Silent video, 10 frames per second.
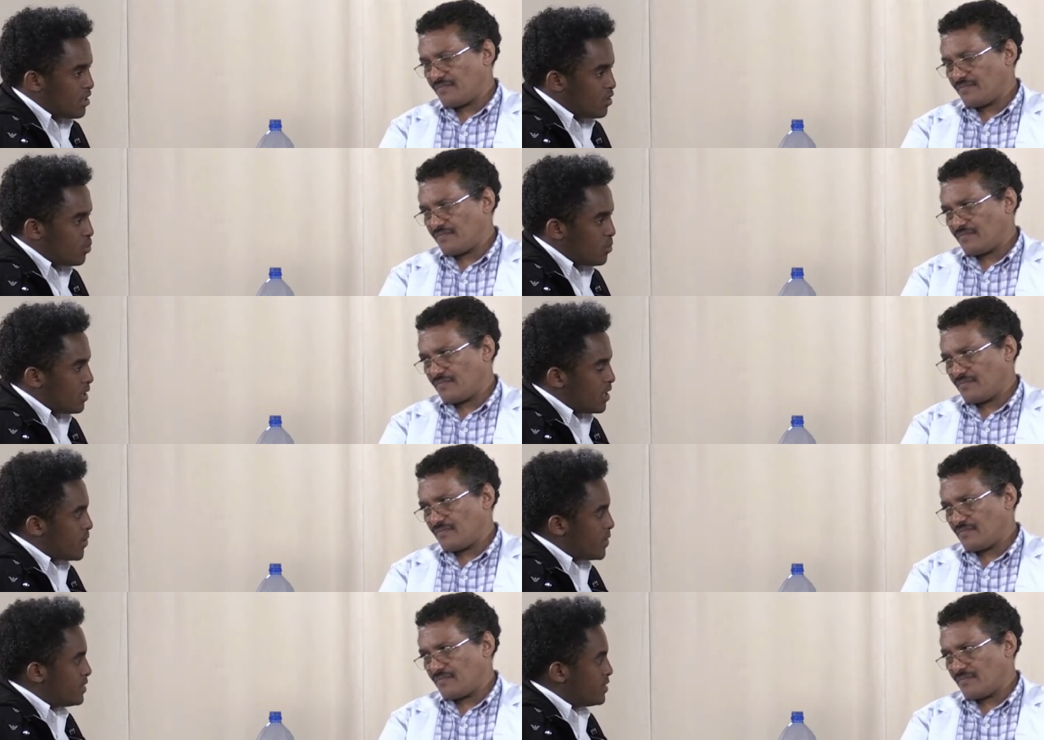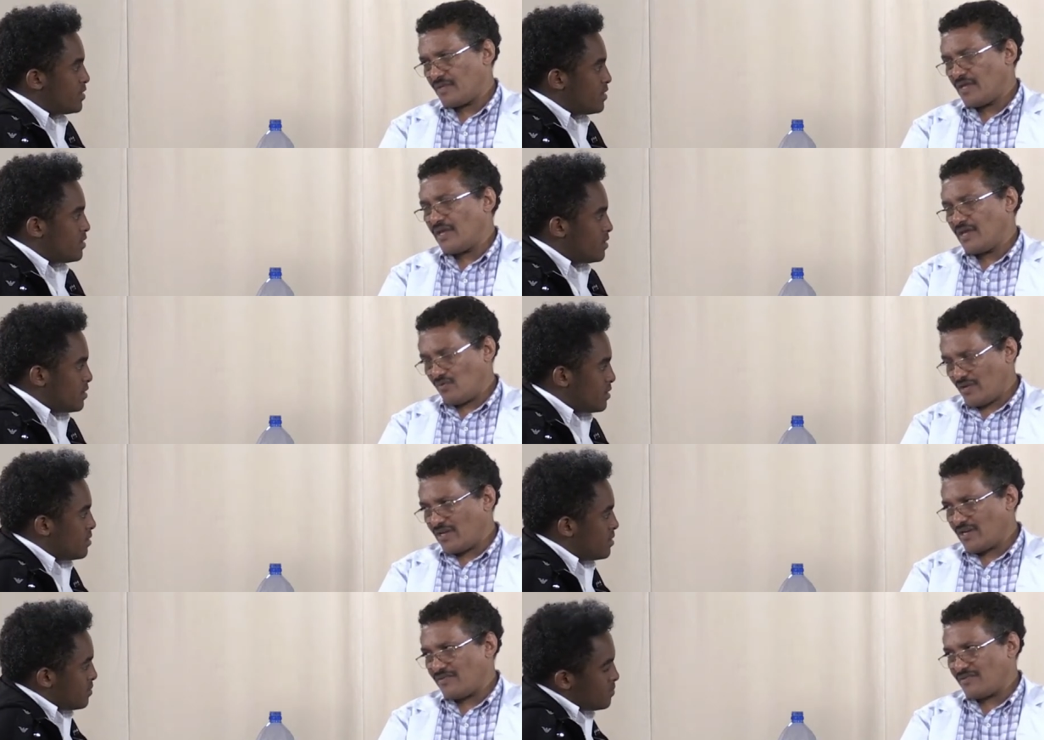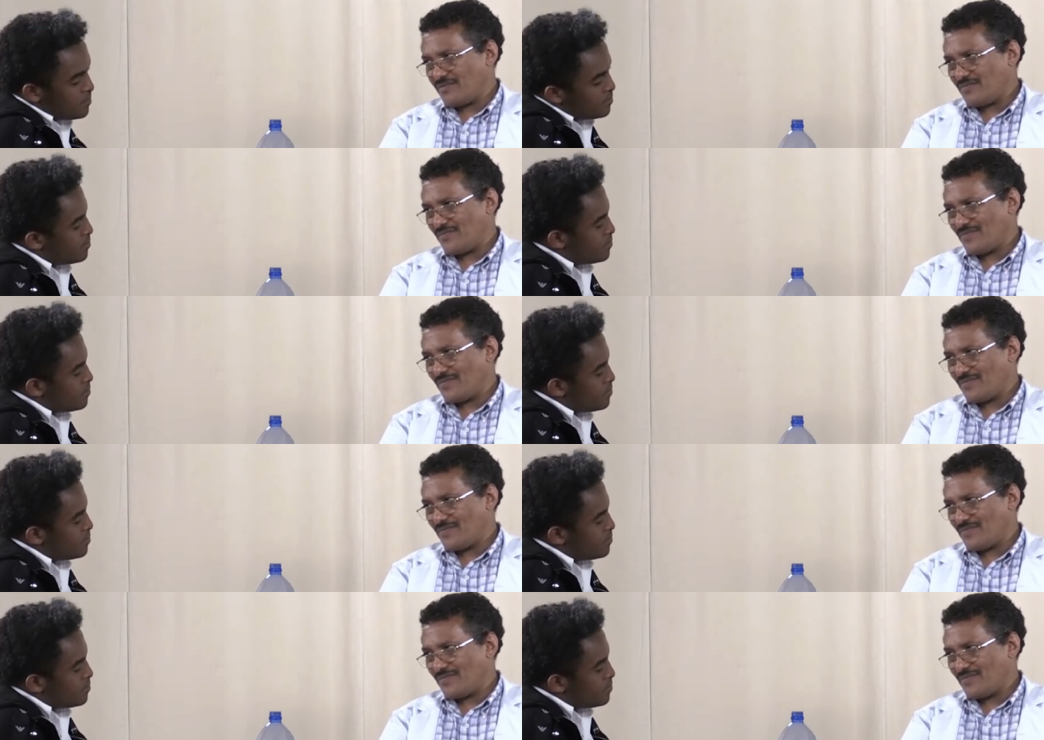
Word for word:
Speaker 1: It will increase. It will increase.